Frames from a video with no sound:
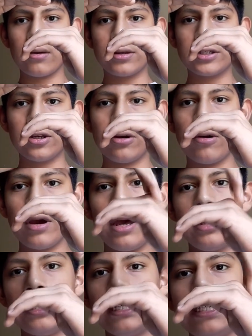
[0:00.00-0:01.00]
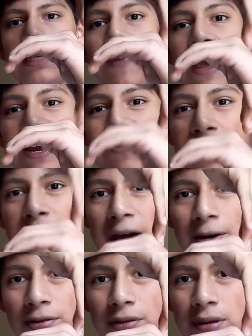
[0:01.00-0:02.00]
So this is the back of my
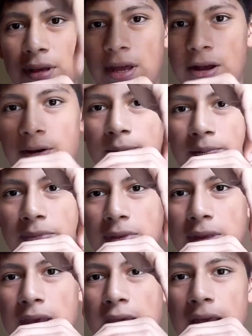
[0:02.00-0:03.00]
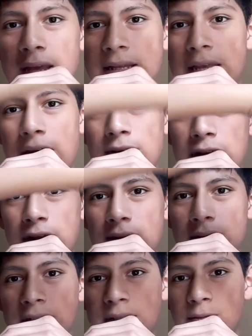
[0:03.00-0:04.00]
mouth here, and down
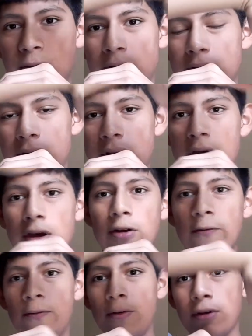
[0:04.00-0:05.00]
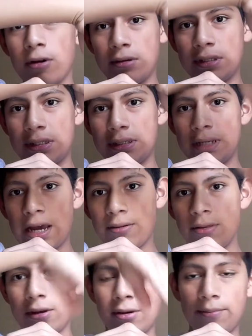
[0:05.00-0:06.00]
here is where your food goes
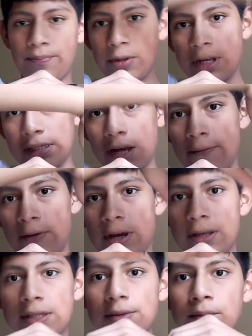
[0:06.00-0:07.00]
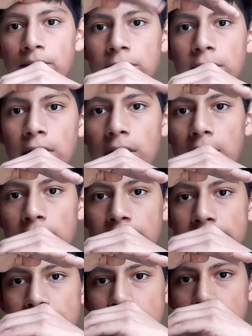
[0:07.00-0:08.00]
down, the esophagus, and
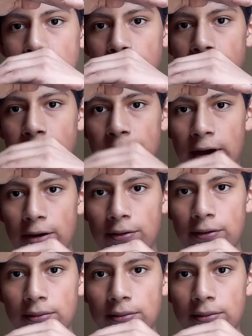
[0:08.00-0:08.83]
this is the top of my mouth.